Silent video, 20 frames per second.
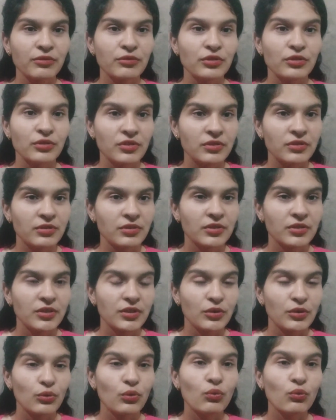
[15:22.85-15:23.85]
for the
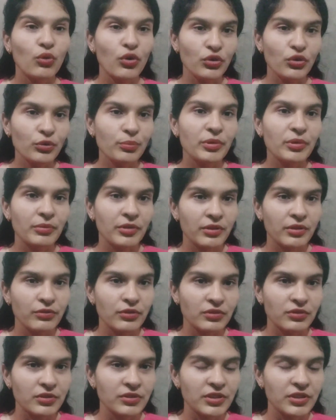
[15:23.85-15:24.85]
who want to prepare
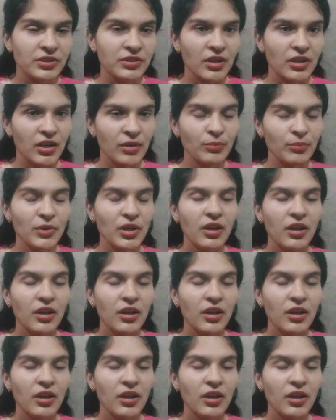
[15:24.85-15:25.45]
for this exam.